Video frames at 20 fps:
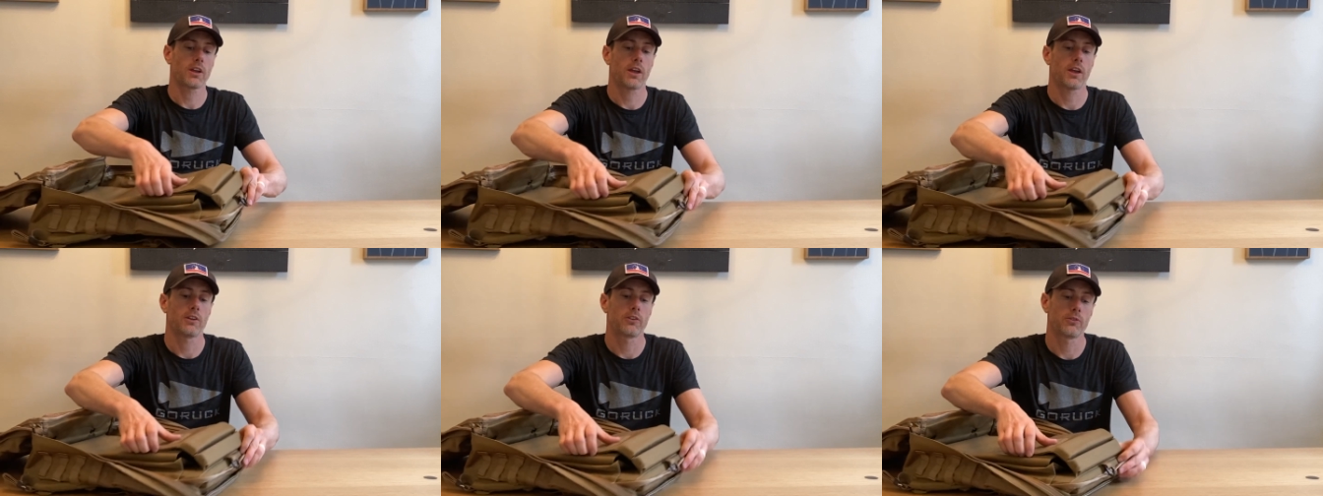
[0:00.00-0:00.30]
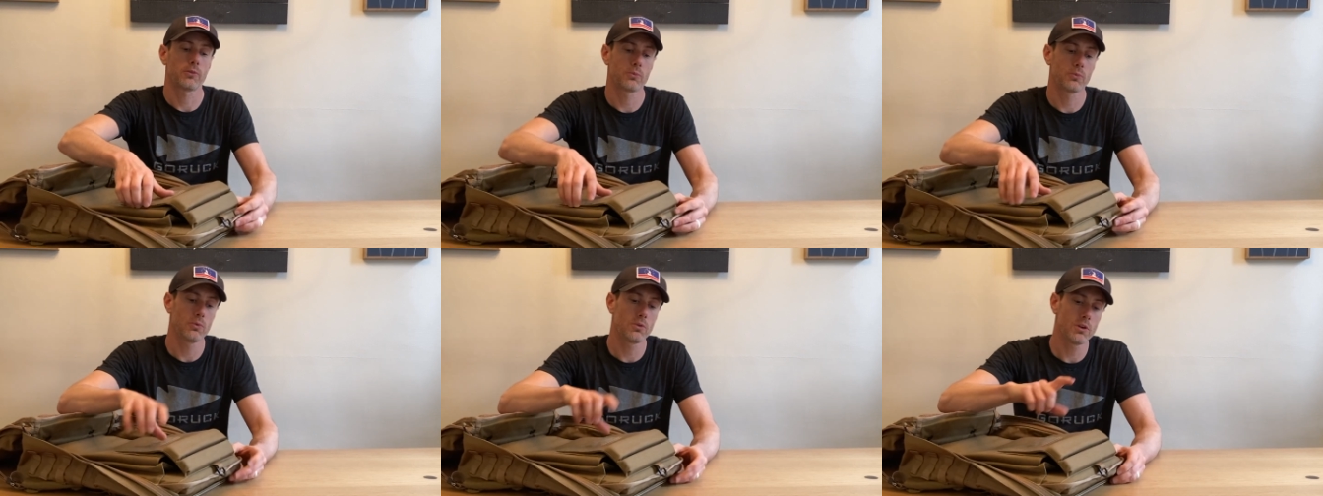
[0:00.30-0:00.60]
has
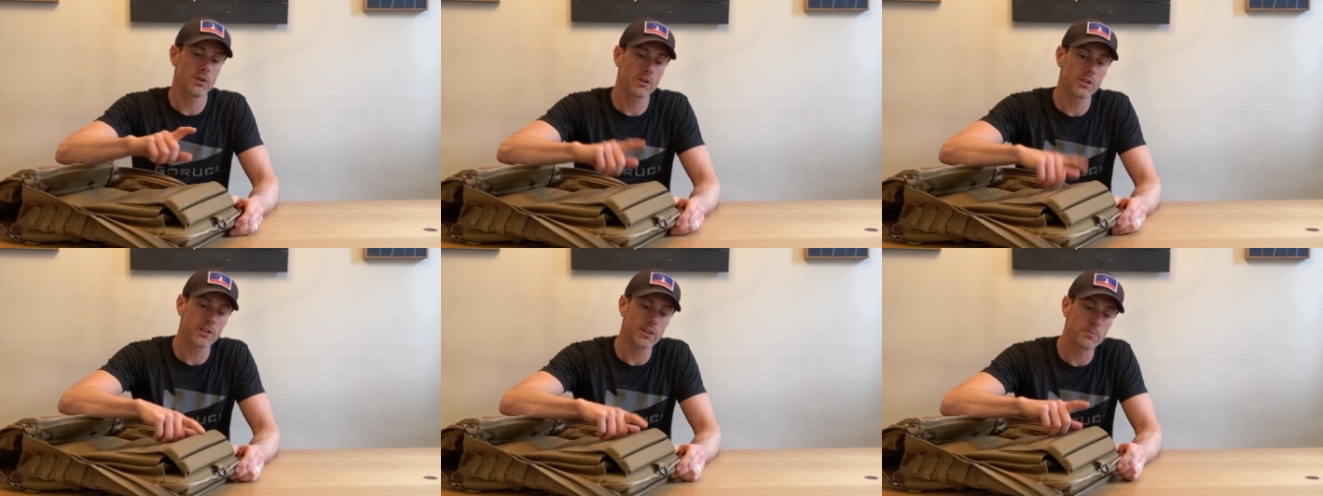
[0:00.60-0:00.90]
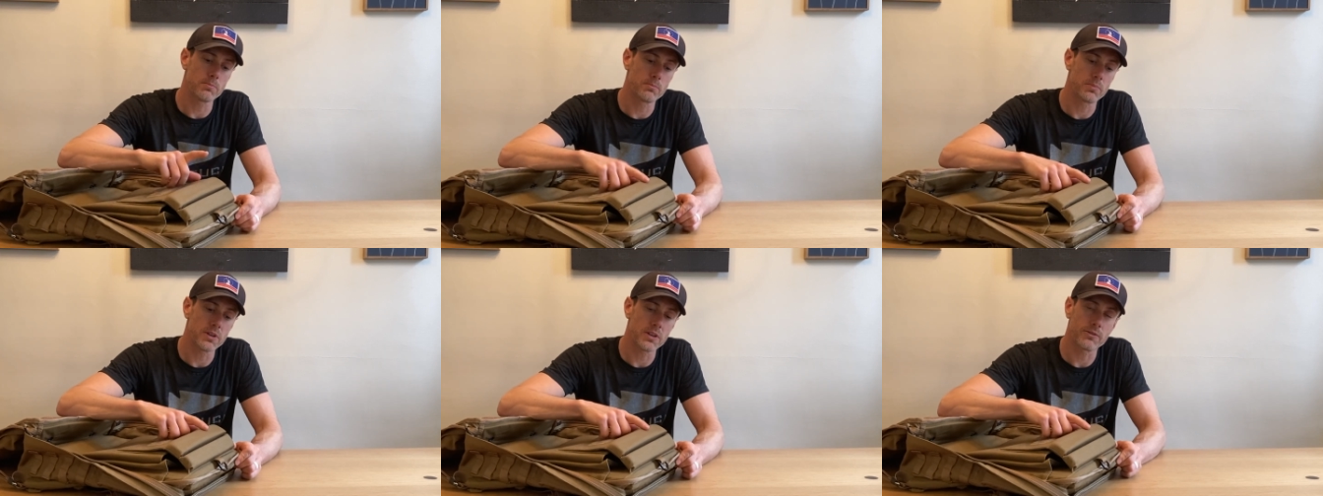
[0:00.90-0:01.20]
really
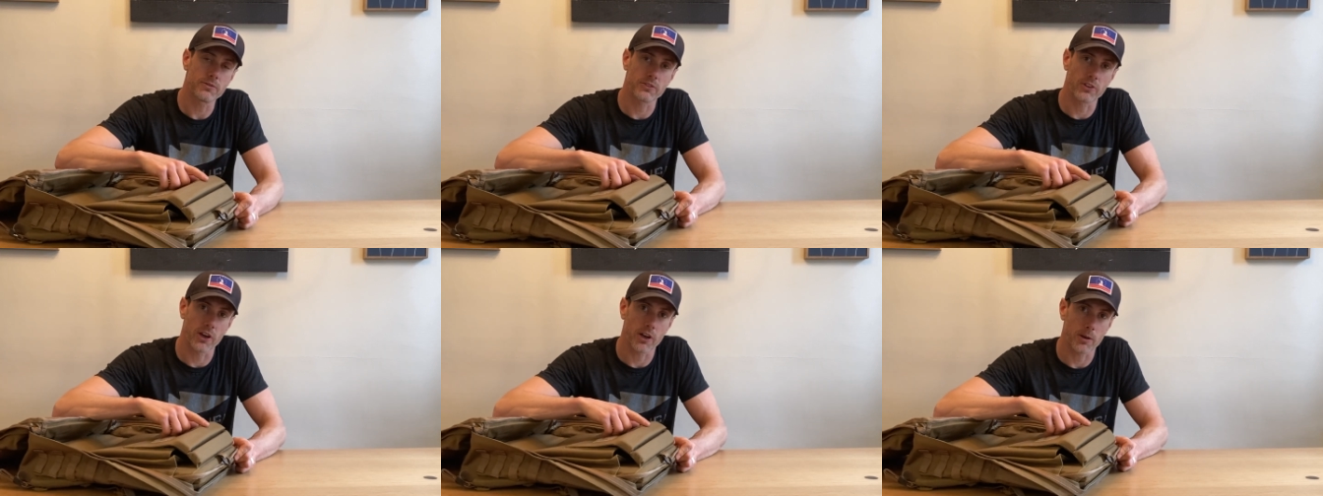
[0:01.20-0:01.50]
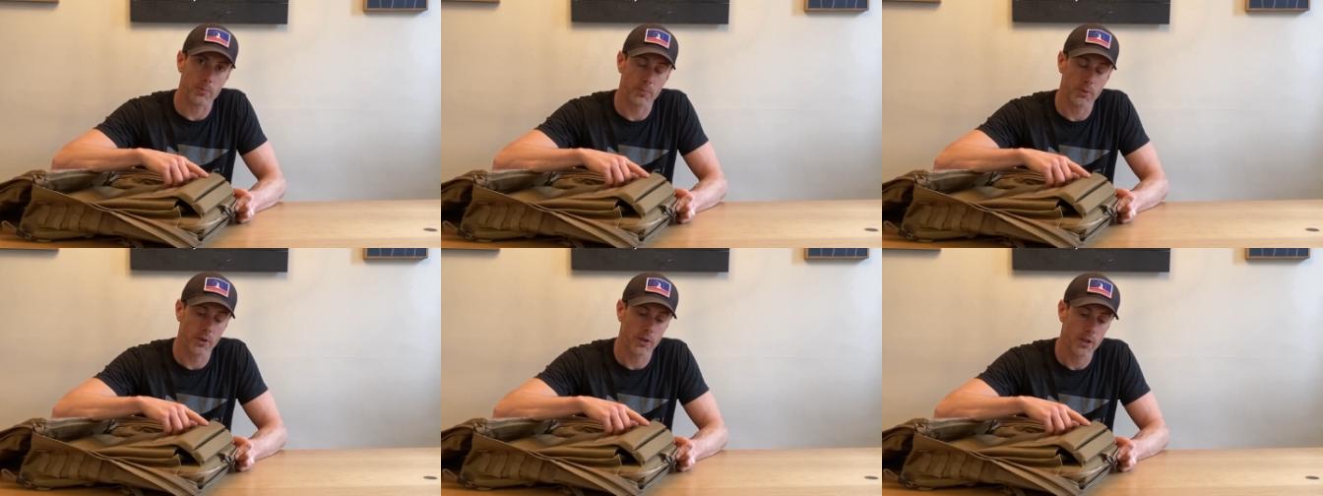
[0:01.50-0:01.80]
beefed
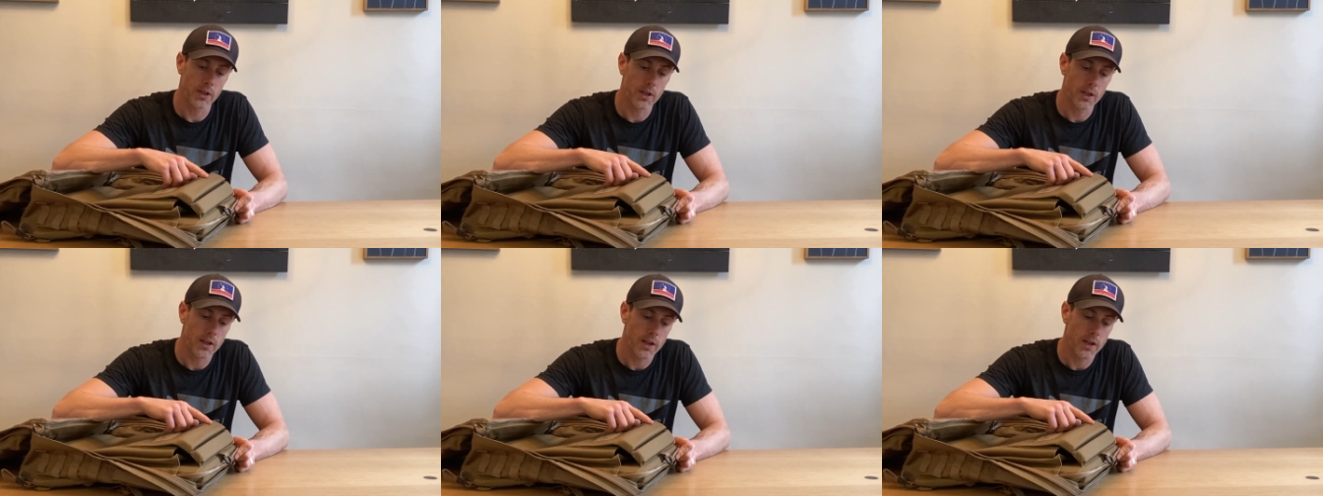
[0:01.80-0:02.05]
up